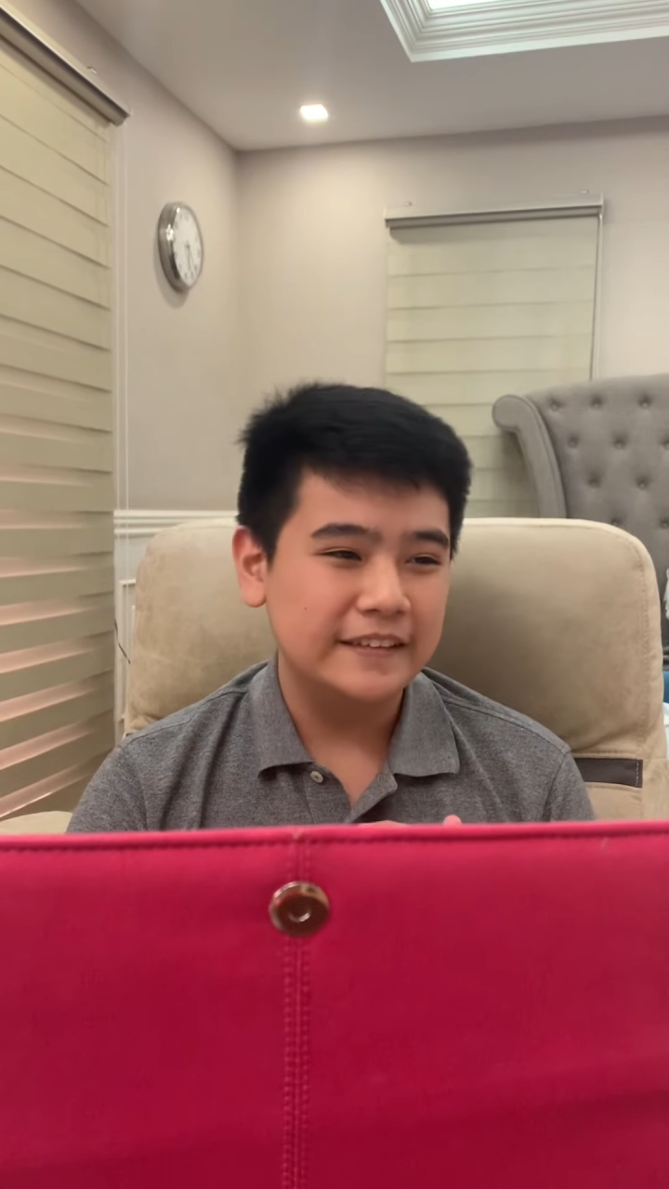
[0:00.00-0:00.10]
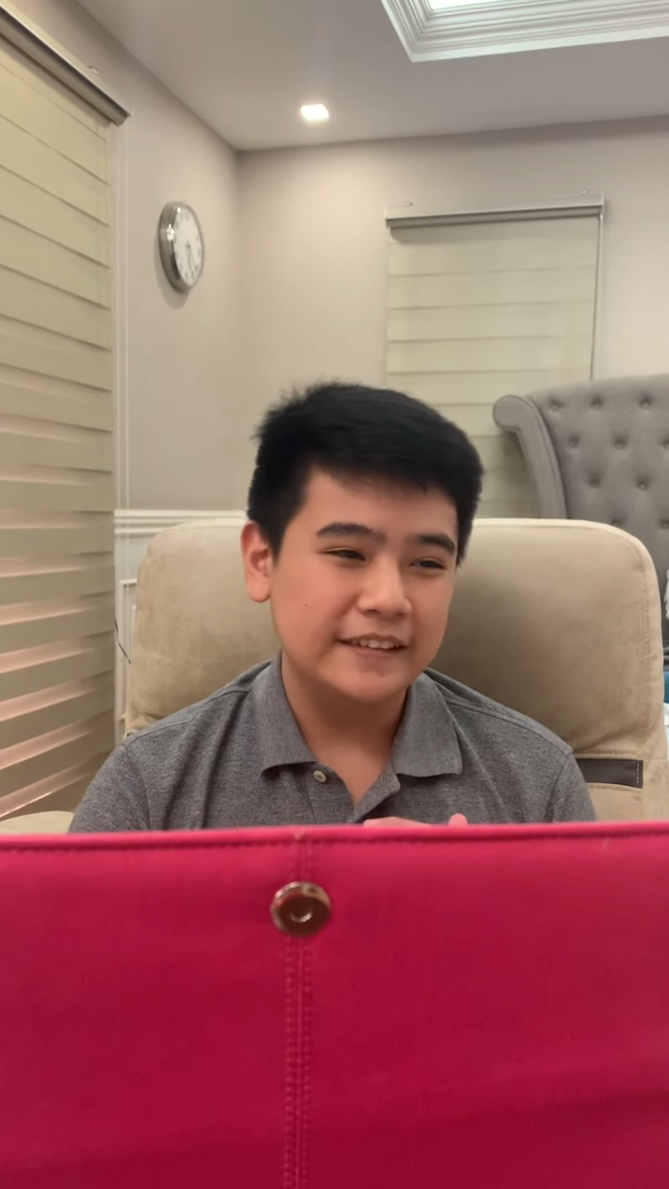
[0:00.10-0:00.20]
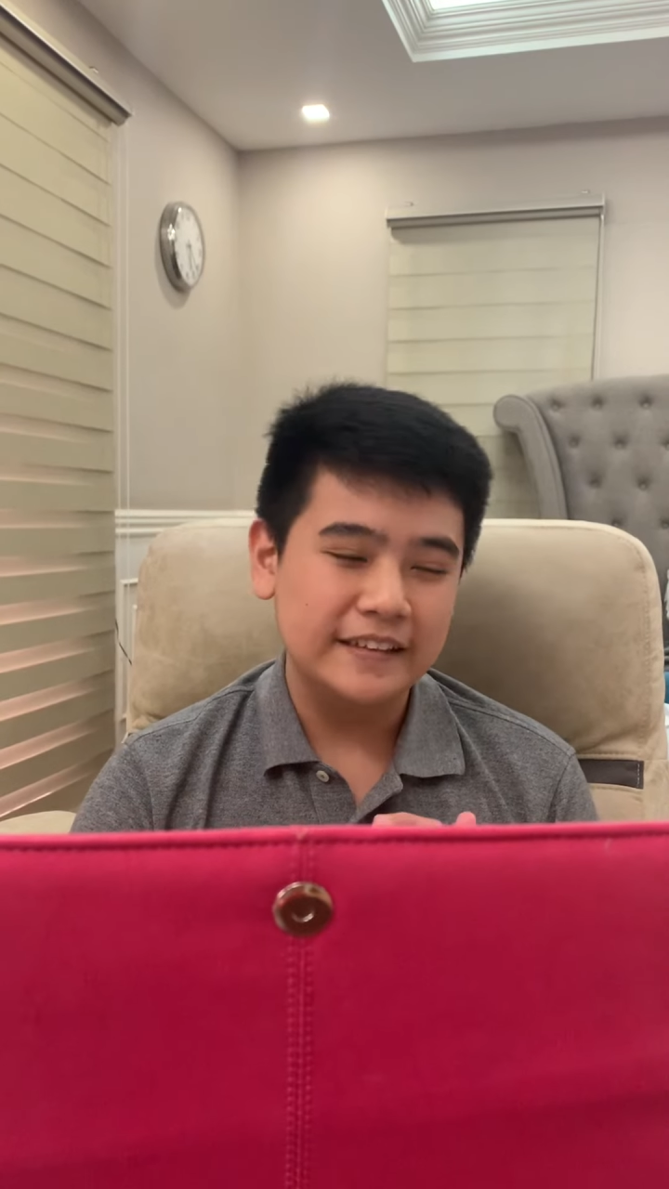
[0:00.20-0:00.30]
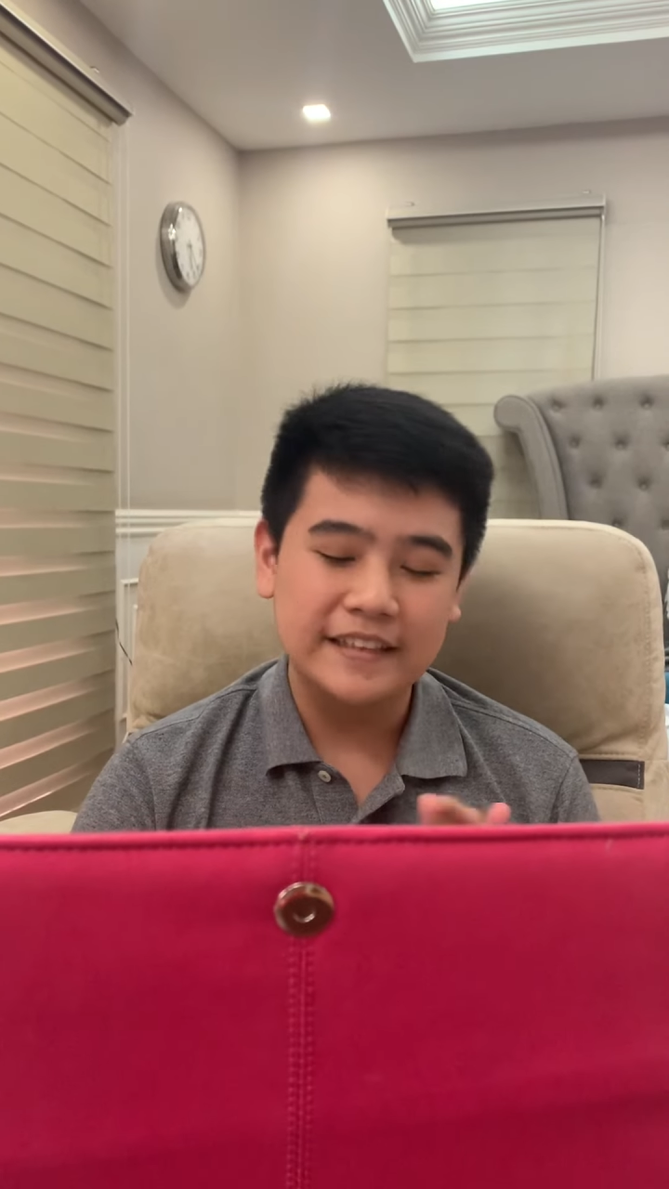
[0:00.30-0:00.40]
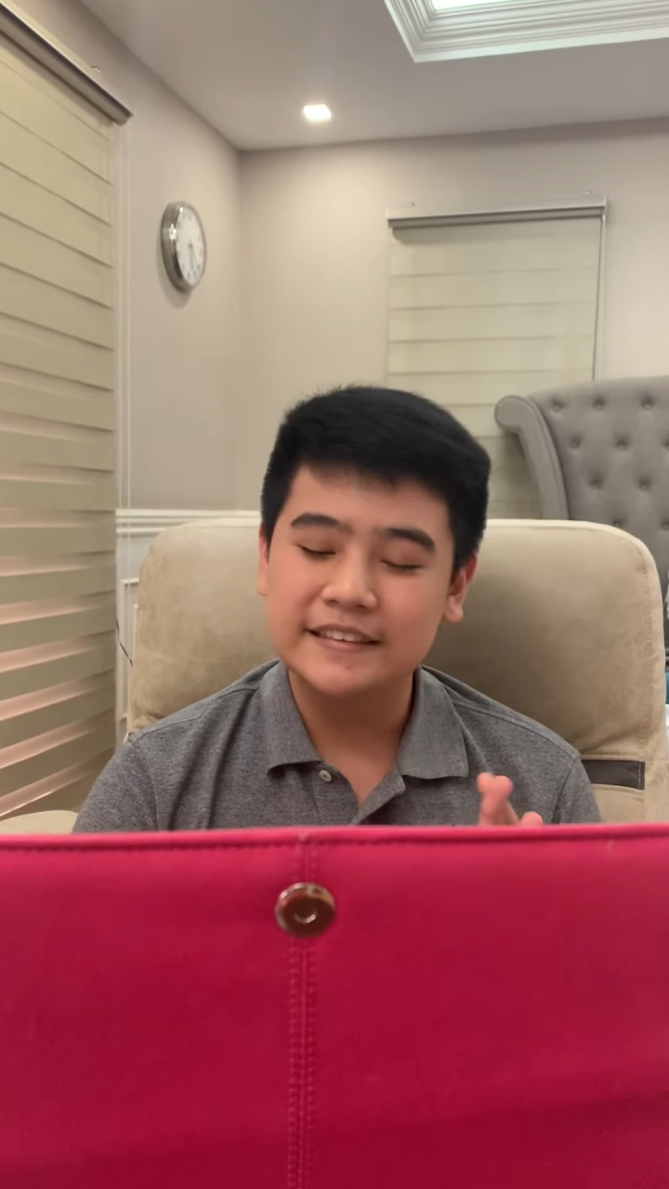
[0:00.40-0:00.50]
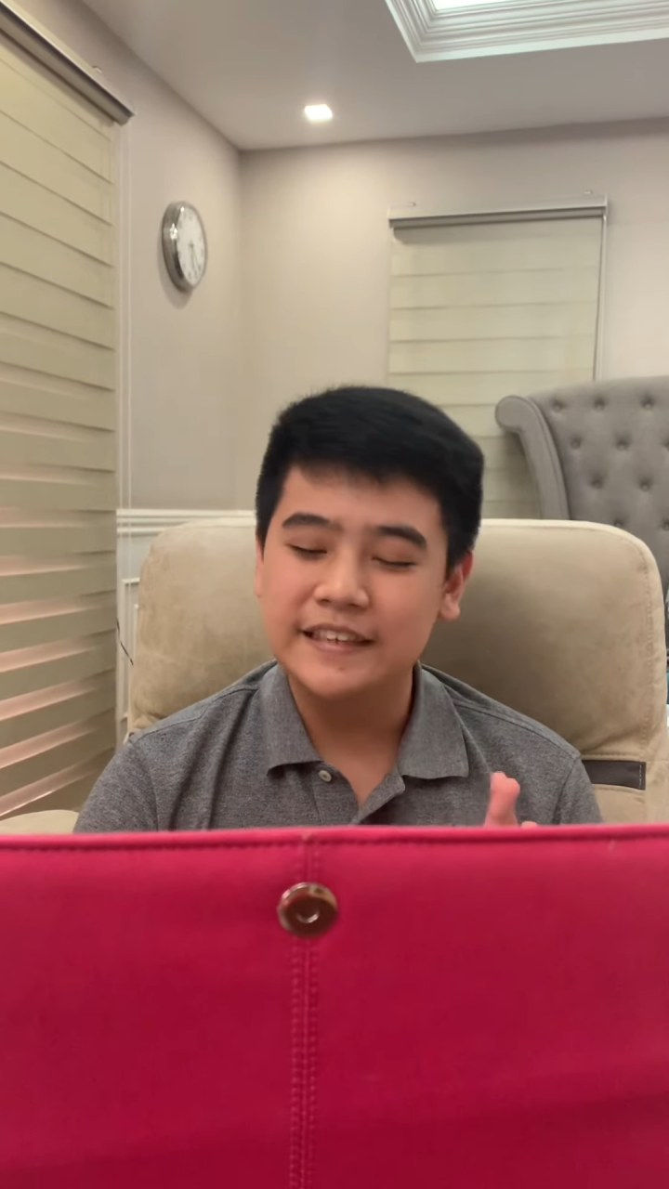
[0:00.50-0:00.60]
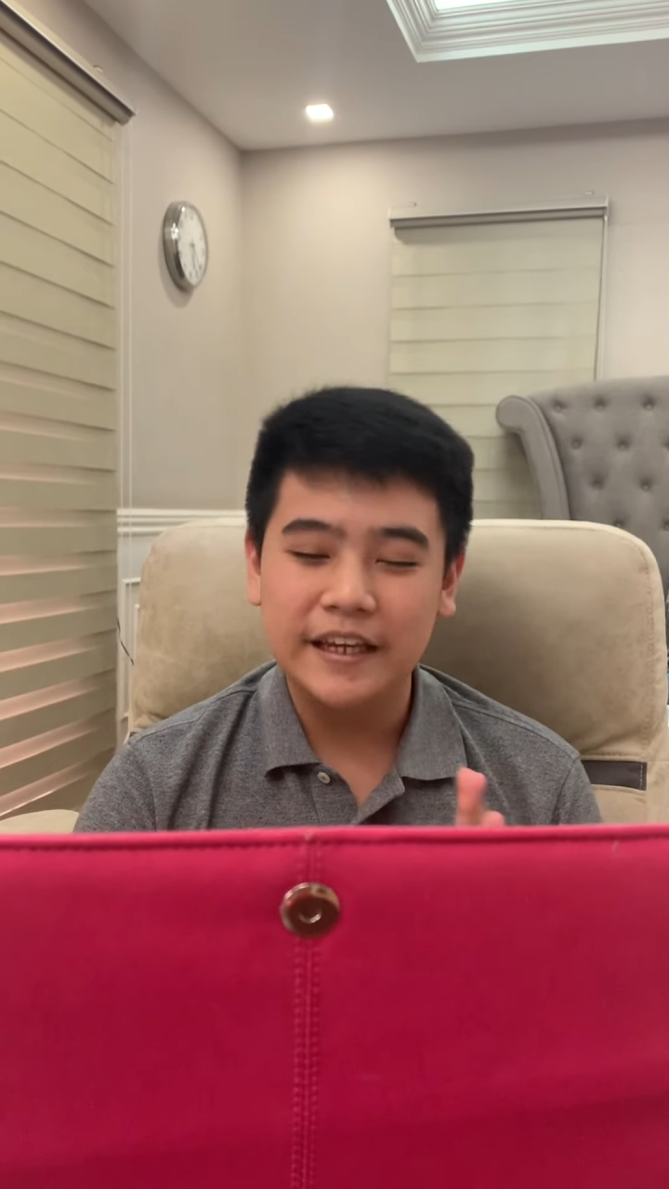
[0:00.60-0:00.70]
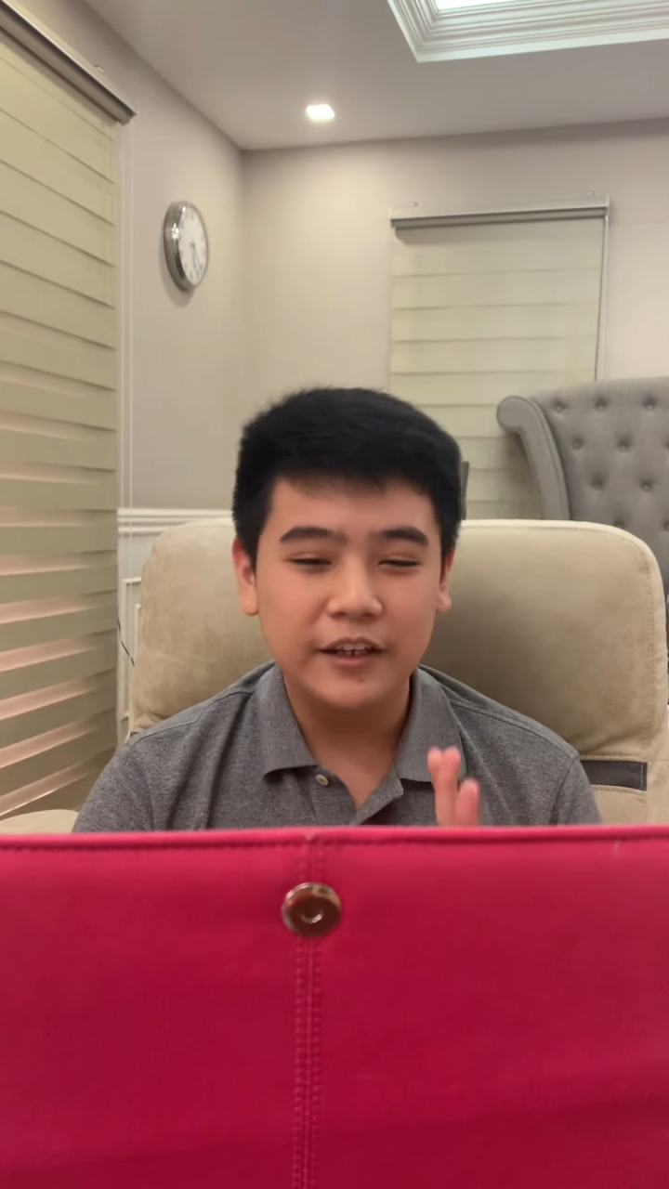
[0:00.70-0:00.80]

let's say,